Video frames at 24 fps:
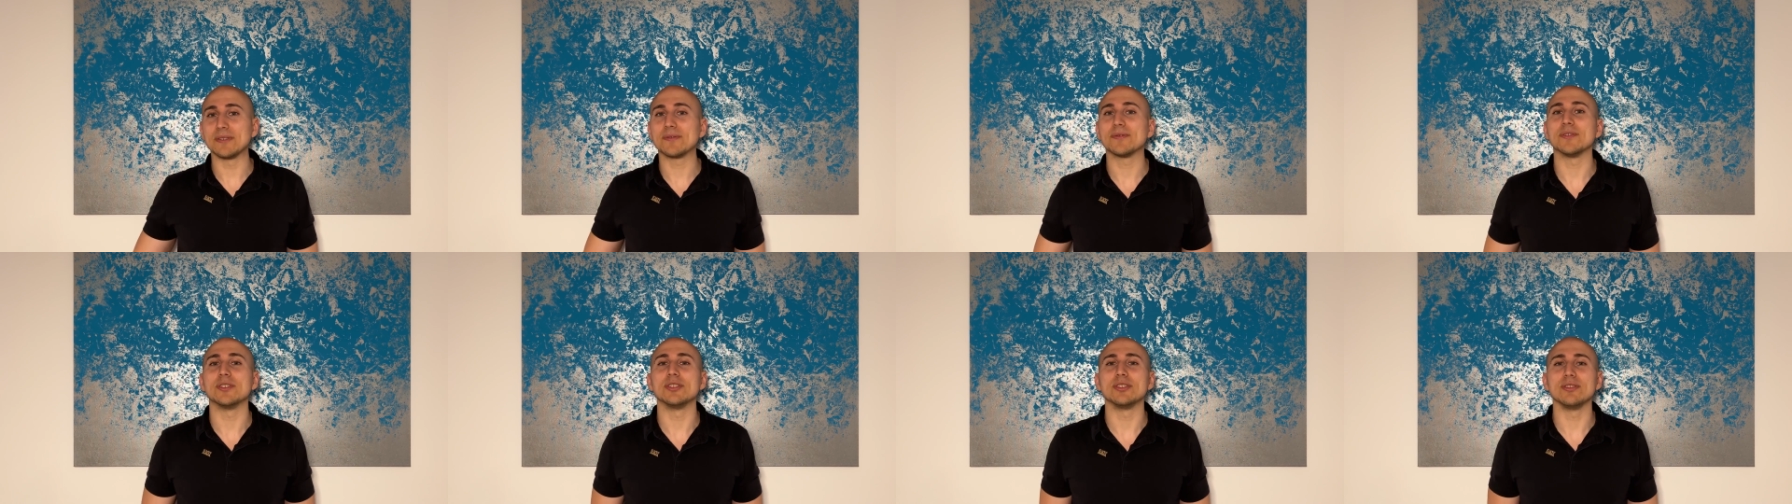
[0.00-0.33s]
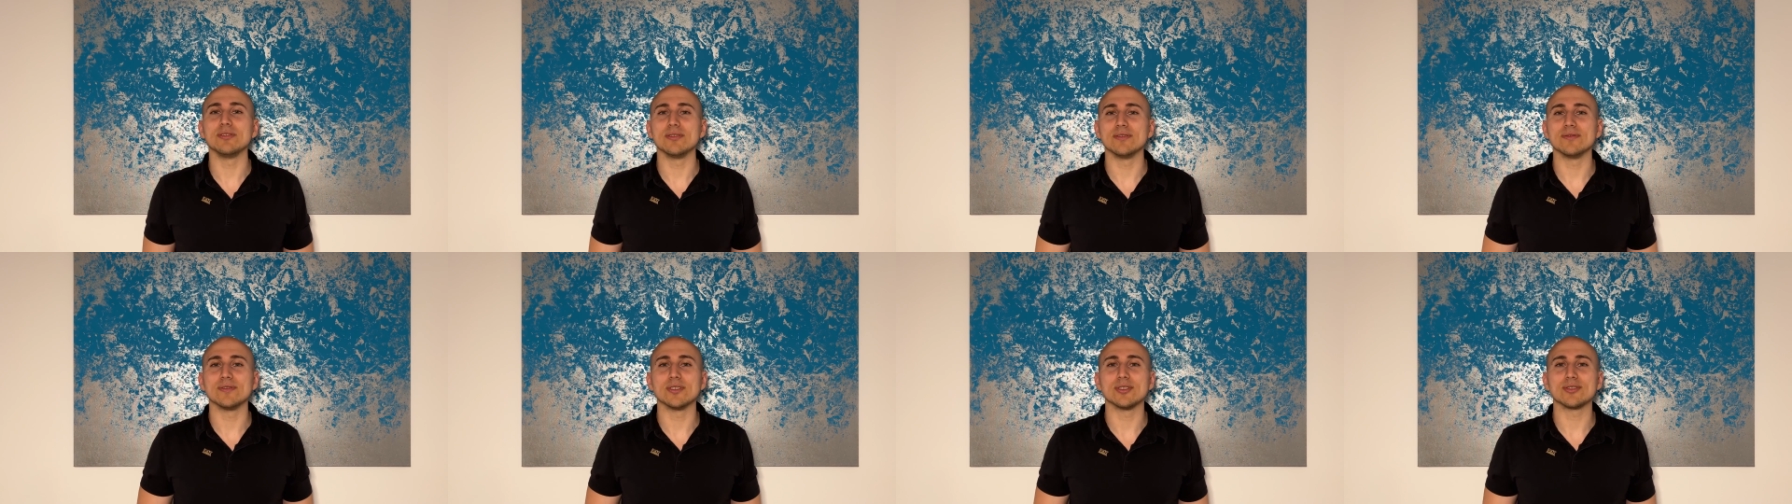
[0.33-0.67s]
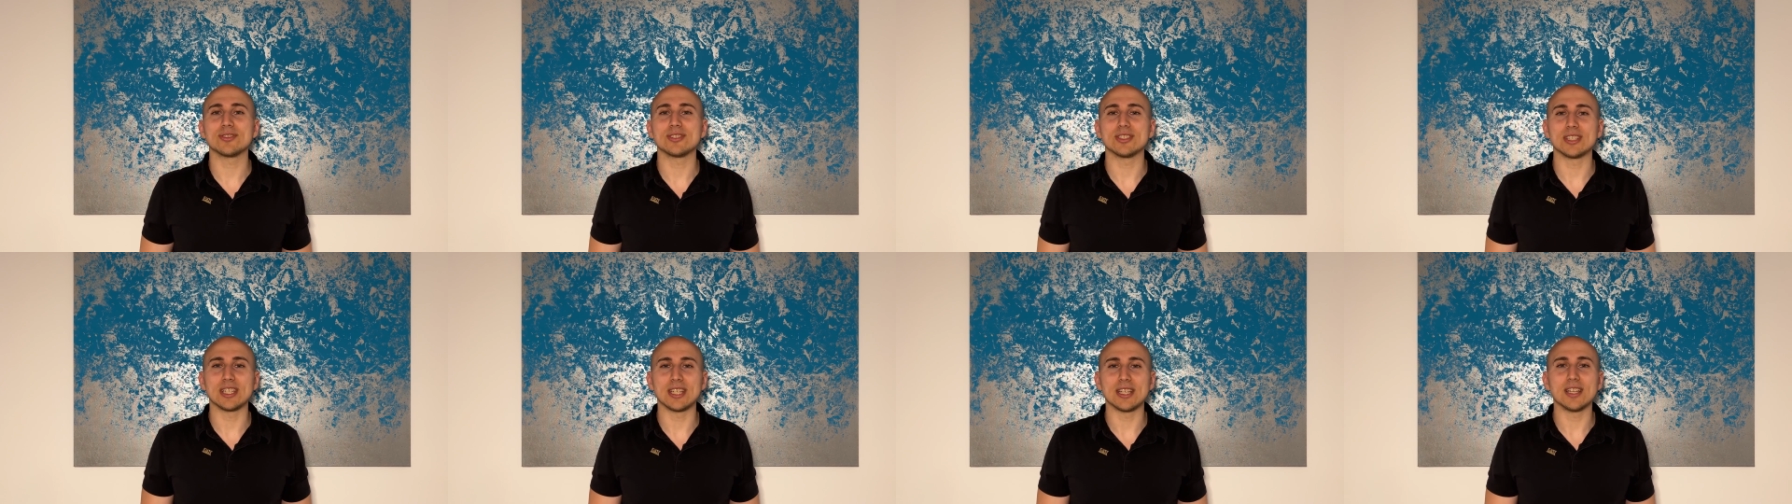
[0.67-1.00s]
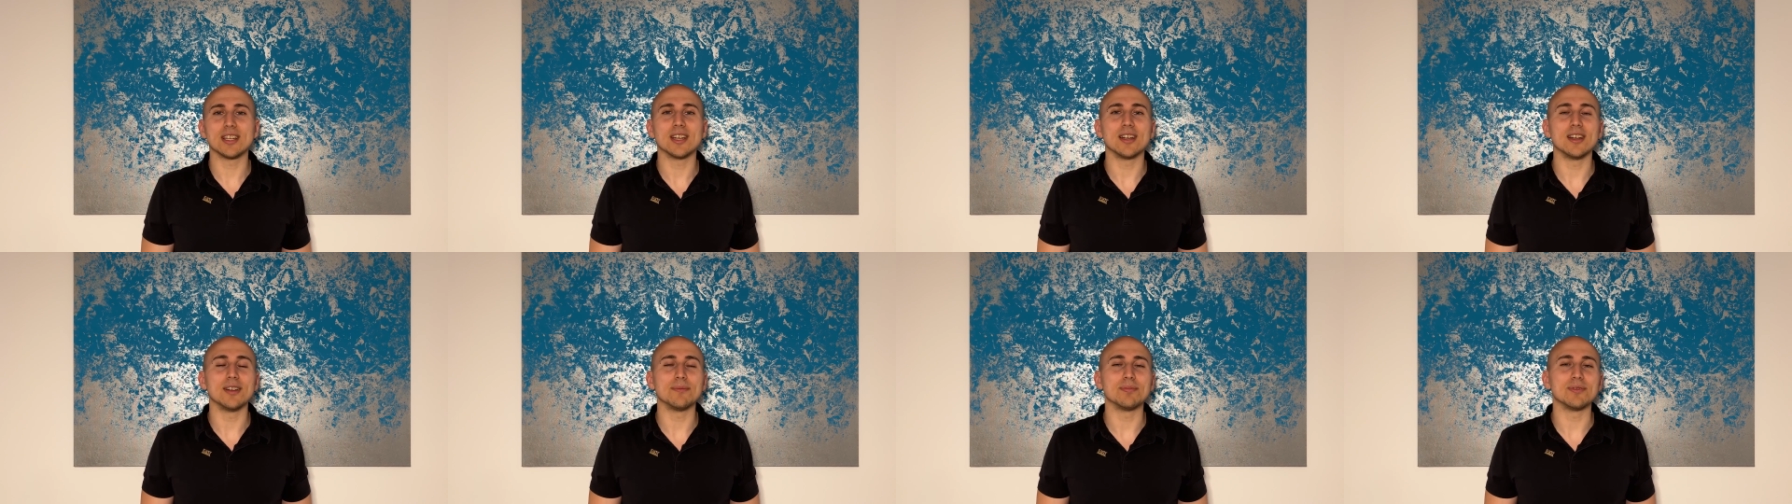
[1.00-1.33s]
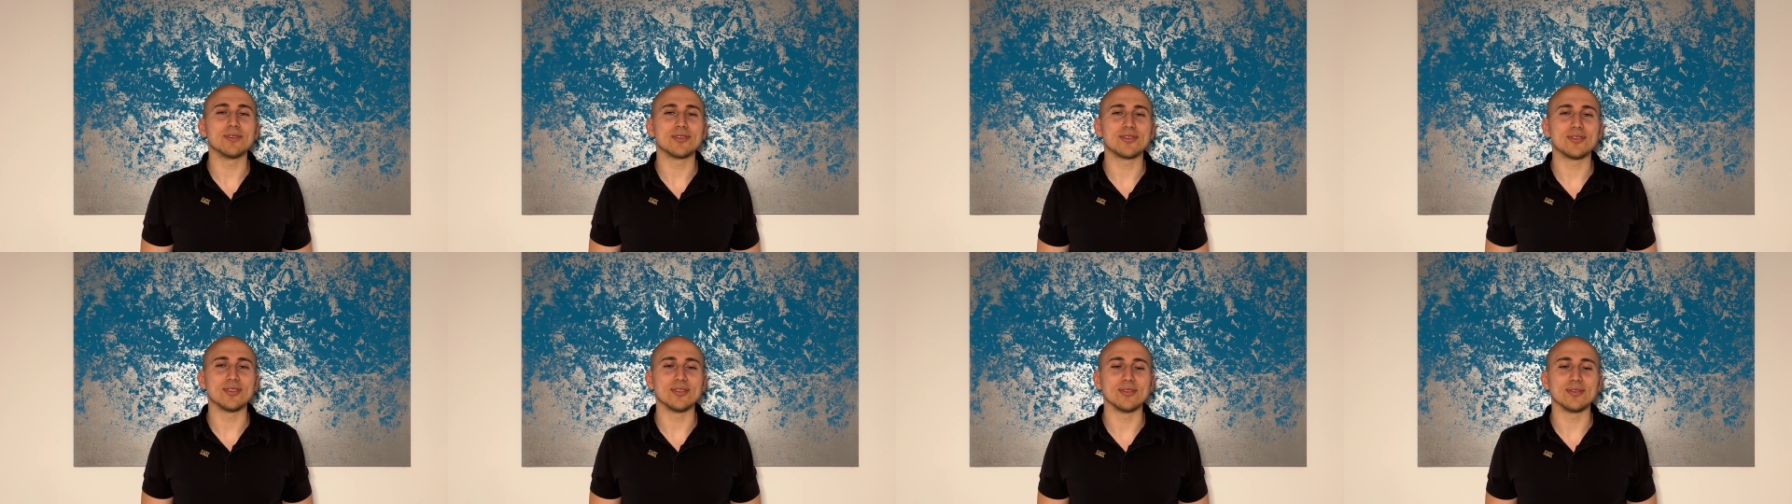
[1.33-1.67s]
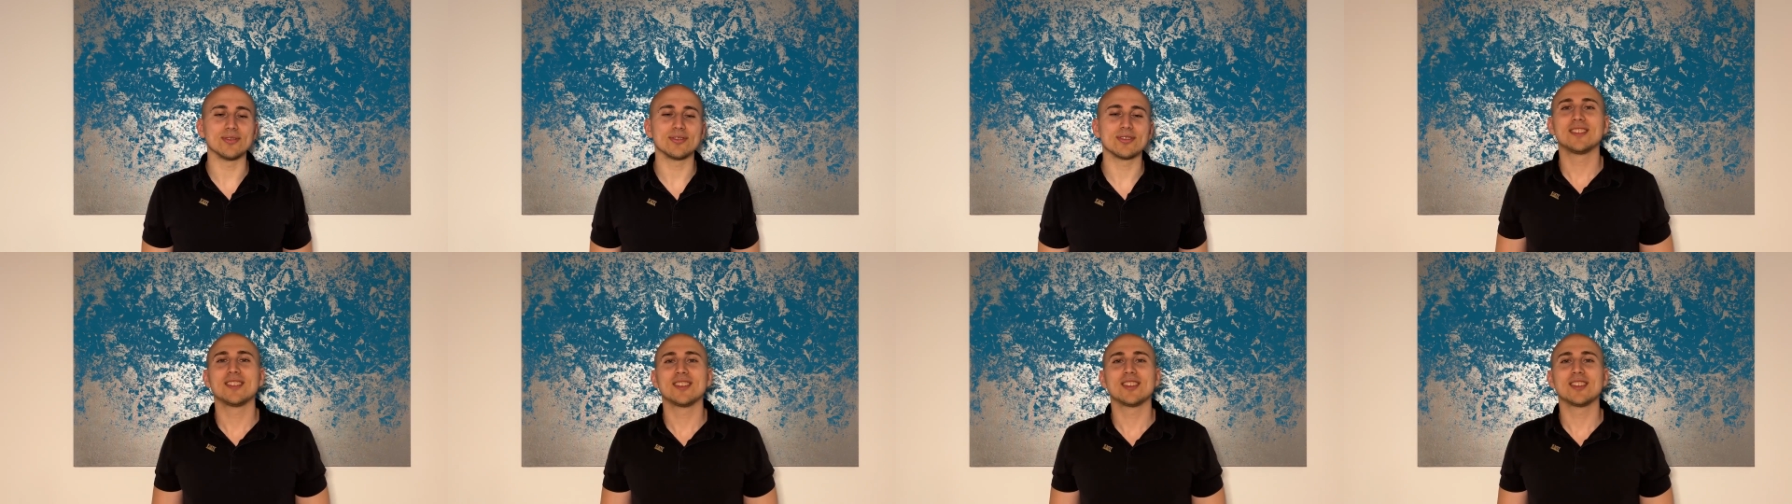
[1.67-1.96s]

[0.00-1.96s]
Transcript: for university pursuits.